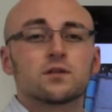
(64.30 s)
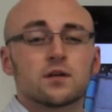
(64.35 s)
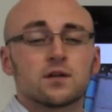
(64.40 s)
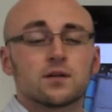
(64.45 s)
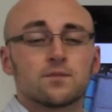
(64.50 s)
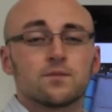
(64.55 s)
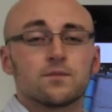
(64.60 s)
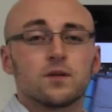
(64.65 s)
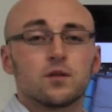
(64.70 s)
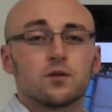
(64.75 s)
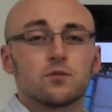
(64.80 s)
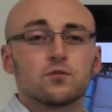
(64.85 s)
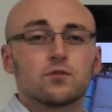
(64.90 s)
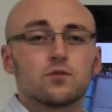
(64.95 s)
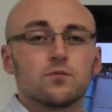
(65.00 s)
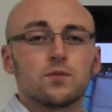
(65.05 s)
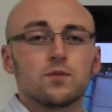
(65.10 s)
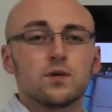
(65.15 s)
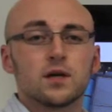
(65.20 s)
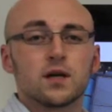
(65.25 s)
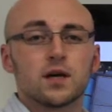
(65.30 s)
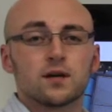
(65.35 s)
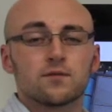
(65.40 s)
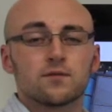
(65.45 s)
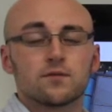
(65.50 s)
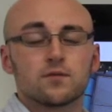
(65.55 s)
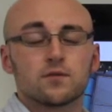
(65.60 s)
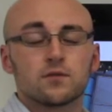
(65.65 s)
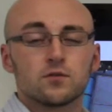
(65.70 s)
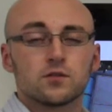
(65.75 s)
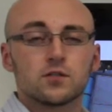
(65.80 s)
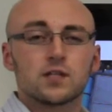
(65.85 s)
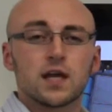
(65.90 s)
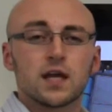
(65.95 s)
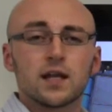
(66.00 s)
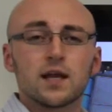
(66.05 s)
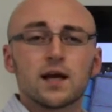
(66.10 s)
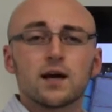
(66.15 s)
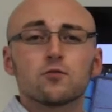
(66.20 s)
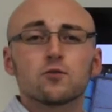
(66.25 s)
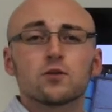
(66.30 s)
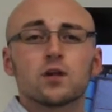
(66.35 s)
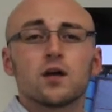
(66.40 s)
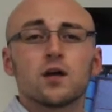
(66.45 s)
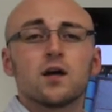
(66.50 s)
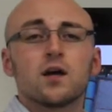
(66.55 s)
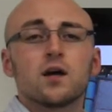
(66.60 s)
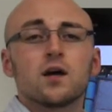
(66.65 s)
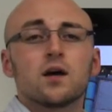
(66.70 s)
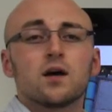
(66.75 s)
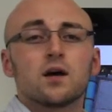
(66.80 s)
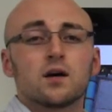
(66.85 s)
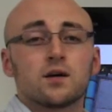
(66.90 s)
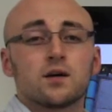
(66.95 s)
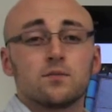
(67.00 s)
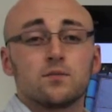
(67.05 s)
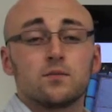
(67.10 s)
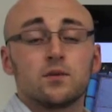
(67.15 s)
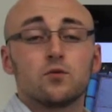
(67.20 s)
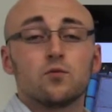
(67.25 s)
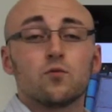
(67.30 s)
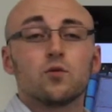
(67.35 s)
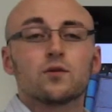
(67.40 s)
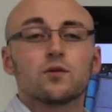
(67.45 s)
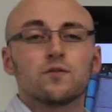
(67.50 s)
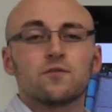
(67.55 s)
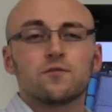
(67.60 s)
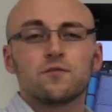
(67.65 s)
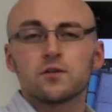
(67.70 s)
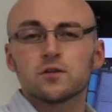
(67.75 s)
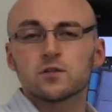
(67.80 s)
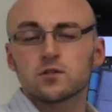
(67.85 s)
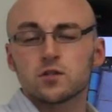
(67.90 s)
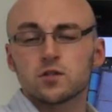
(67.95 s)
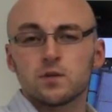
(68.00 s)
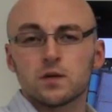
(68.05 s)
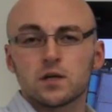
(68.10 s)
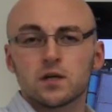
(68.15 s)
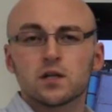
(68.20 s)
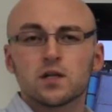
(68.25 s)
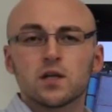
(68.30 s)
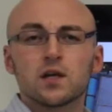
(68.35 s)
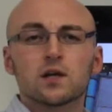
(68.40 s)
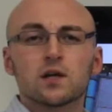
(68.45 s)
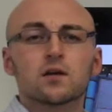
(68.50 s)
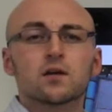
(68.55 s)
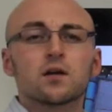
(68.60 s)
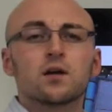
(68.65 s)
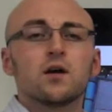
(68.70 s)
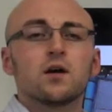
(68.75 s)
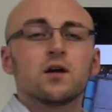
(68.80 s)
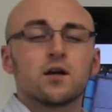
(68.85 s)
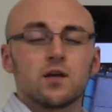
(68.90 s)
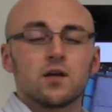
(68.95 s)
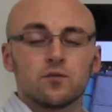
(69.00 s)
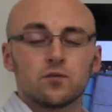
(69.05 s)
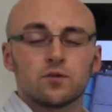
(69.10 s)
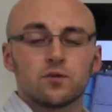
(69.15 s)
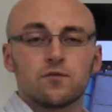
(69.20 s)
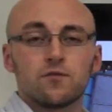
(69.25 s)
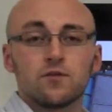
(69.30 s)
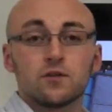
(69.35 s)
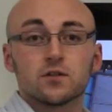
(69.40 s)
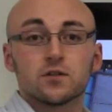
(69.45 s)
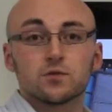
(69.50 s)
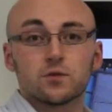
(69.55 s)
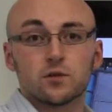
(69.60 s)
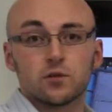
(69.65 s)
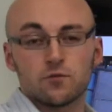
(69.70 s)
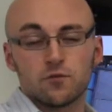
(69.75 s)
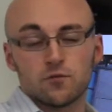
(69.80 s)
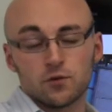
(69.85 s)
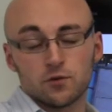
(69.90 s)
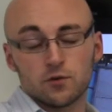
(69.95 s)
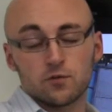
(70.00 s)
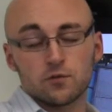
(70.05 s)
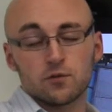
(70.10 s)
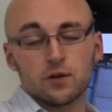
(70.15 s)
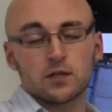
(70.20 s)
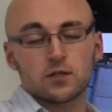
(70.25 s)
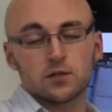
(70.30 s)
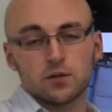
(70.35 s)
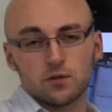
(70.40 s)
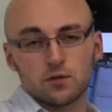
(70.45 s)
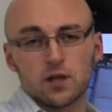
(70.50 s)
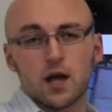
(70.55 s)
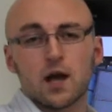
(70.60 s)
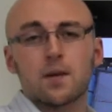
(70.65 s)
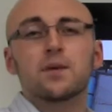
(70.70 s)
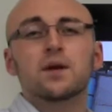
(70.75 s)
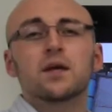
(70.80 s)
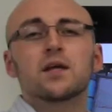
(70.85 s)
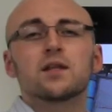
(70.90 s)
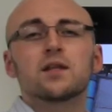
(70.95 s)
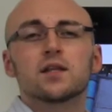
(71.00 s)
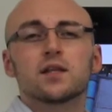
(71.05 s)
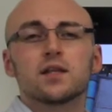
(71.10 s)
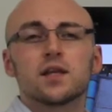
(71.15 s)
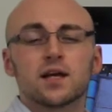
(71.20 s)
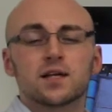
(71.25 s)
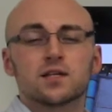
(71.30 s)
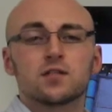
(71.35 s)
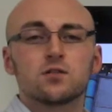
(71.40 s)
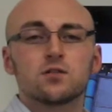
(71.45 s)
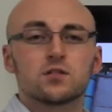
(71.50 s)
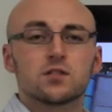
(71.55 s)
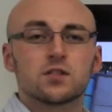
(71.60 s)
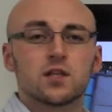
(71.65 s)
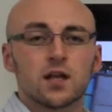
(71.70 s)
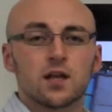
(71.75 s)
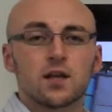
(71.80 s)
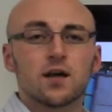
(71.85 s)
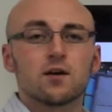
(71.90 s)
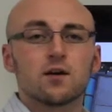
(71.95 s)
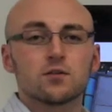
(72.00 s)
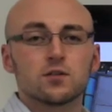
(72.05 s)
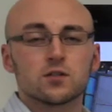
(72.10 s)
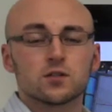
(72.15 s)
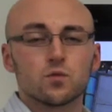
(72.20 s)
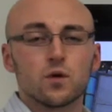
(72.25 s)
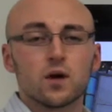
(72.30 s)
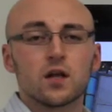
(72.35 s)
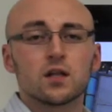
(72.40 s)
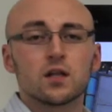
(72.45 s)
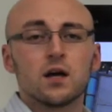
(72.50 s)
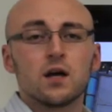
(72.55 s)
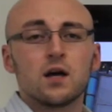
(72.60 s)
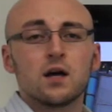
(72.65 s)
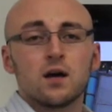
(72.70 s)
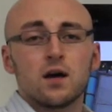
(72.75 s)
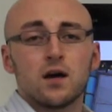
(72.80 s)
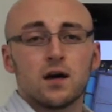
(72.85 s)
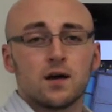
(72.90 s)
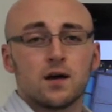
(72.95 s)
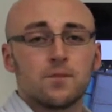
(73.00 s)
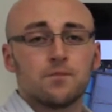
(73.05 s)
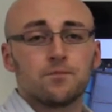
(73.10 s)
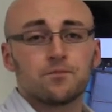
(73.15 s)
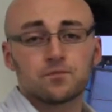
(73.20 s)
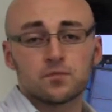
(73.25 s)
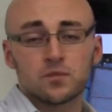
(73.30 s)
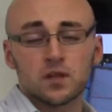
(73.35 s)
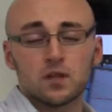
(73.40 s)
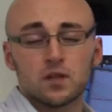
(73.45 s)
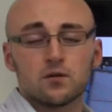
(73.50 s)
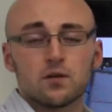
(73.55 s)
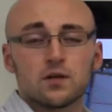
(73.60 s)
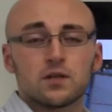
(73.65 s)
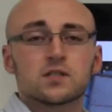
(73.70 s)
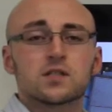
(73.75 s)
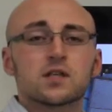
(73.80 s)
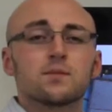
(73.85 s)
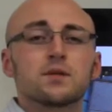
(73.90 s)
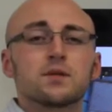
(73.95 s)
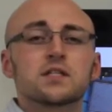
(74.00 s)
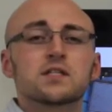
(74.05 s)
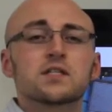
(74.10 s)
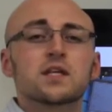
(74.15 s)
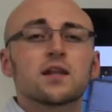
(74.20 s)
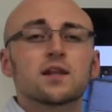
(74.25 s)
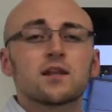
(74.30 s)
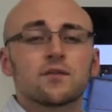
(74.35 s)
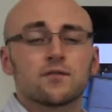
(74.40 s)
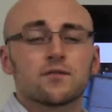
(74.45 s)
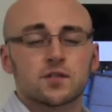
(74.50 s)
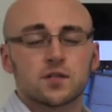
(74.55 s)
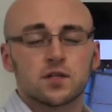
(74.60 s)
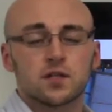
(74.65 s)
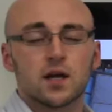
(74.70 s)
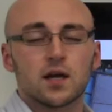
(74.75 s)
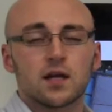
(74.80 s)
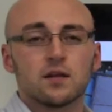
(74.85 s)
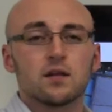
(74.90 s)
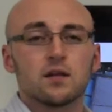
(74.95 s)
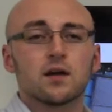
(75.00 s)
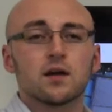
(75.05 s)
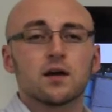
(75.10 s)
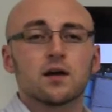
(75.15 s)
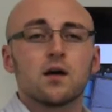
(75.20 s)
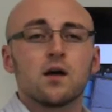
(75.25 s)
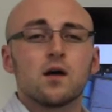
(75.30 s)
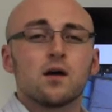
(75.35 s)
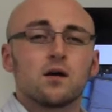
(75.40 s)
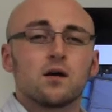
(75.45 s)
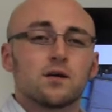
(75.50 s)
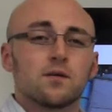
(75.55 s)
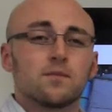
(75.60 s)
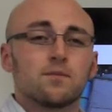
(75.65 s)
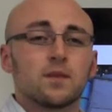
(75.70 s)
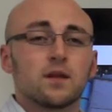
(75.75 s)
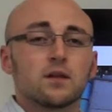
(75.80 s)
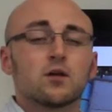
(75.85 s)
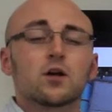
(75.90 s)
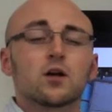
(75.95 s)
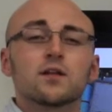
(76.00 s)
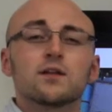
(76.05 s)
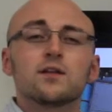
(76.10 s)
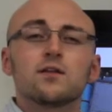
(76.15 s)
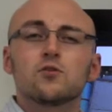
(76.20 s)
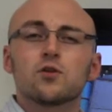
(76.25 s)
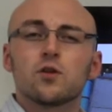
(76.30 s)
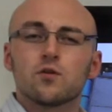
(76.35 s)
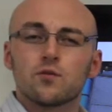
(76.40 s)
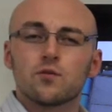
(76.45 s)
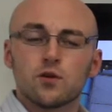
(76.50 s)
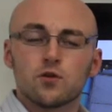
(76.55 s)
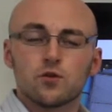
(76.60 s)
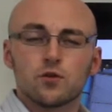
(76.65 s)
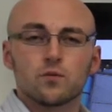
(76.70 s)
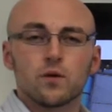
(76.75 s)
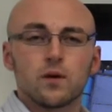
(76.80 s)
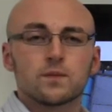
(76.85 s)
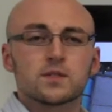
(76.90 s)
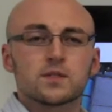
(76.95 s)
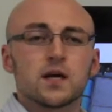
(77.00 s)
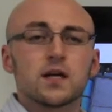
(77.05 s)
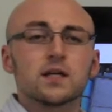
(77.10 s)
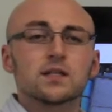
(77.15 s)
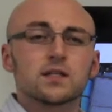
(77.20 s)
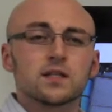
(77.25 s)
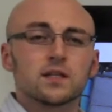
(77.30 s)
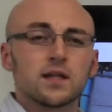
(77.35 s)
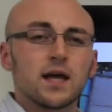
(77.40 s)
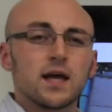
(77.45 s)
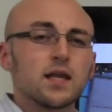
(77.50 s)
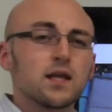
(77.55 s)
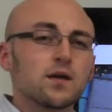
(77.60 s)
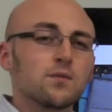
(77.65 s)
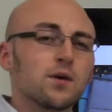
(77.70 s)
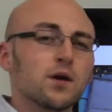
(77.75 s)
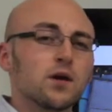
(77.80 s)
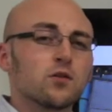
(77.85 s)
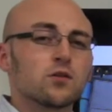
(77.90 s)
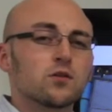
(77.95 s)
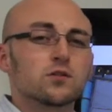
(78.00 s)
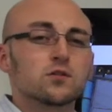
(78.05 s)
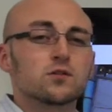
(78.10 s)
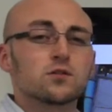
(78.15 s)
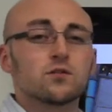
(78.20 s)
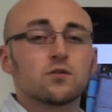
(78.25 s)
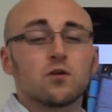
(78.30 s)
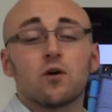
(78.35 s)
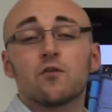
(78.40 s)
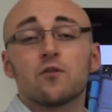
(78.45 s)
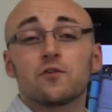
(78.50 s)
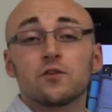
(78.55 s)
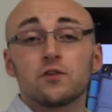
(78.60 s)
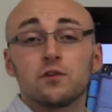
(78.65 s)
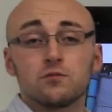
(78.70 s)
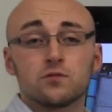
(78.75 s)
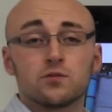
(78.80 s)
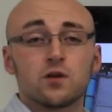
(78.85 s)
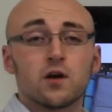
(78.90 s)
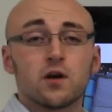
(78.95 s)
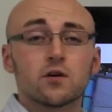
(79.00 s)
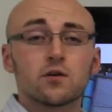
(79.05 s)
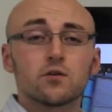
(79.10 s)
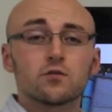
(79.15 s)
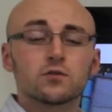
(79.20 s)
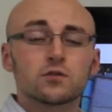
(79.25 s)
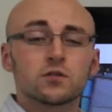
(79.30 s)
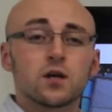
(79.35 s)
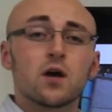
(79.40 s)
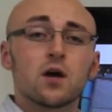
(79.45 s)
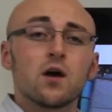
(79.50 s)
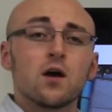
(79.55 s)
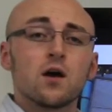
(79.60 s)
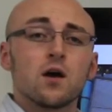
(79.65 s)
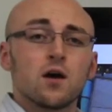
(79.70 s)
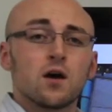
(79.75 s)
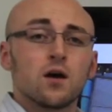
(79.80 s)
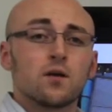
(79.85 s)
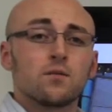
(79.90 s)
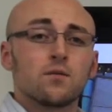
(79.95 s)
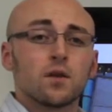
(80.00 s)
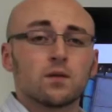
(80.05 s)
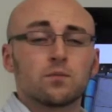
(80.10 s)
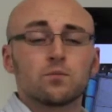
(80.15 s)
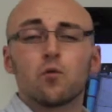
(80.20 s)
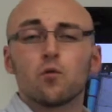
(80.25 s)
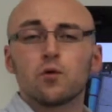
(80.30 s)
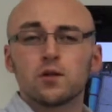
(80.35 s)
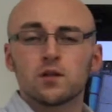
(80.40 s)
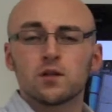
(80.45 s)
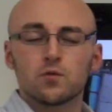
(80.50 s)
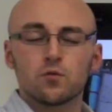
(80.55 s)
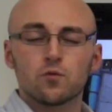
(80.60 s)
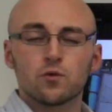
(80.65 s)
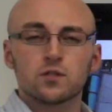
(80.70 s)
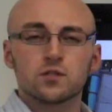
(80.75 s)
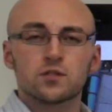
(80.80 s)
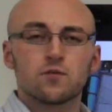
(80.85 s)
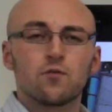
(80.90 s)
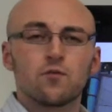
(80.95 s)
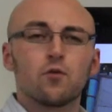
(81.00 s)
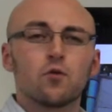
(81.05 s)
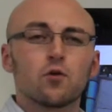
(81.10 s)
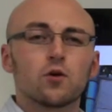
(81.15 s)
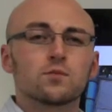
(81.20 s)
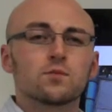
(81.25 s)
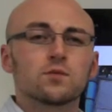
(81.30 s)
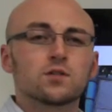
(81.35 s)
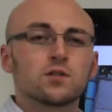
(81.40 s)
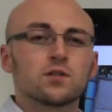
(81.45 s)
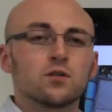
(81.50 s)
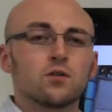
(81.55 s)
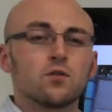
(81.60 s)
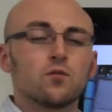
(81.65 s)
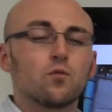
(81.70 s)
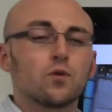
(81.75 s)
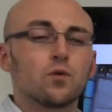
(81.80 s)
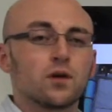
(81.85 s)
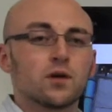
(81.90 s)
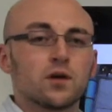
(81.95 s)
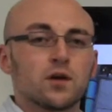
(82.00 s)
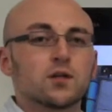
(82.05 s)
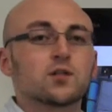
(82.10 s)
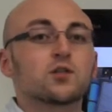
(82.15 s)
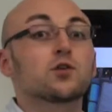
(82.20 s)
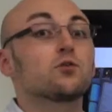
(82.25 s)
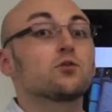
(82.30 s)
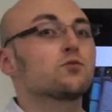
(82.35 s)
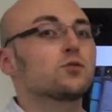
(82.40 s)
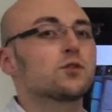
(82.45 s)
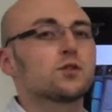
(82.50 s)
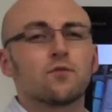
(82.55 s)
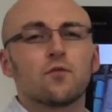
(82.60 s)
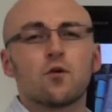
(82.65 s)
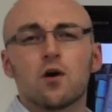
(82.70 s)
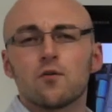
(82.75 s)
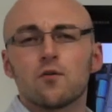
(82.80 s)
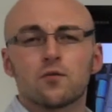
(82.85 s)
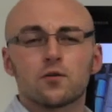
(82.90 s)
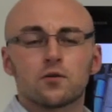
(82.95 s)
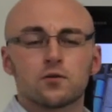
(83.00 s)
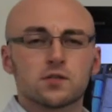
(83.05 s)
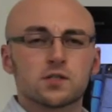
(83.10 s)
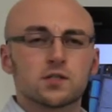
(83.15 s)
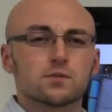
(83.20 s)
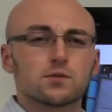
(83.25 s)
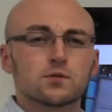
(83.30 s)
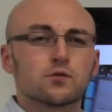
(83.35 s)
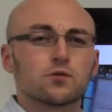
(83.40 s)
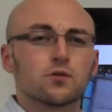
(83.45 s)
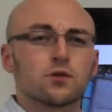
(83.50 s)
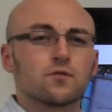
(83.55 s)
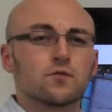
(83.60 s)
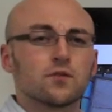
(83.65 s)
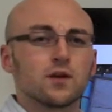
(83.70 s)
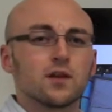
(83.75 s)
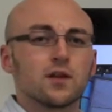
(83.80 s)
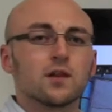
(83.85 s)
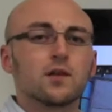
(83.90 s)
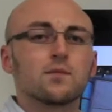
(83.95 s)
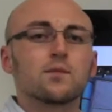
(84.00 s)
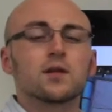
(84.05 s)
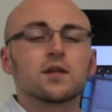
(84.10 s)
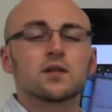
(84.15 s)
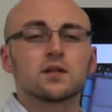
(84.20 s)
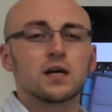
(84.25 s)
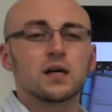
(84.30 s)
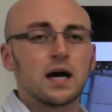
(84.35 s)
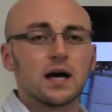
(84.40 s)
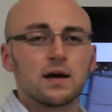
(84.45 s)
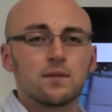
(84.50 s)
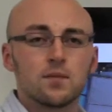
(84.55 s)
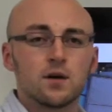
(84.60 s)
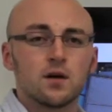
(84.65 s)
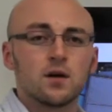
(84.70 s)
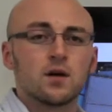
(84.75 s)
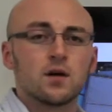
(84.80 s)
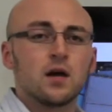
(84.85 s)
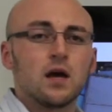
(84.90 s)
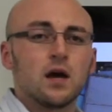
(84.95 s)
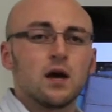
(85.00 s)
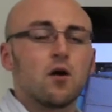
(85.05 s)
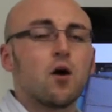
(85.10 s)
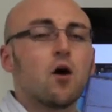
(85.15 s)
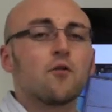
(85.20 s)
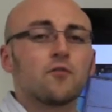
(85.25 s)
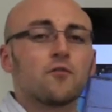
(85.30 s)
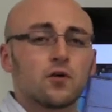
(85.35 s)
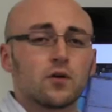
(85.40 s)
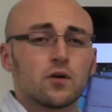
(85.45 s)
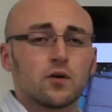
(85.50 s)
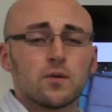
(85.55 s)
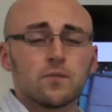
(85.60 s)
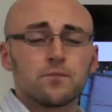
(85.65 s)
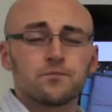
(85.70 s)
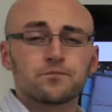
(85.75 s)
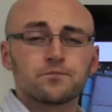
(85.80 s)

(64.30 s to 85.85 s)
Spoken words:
to be to stand out. You want the fields to be clear. You want the fields where you're actually typing in the text to stand out as well. And some incentive is a good idea. A lot of lead generation websites and landing pages often use arrows that point towards the forms, with an exclusive offer or some sort of a limited time offer.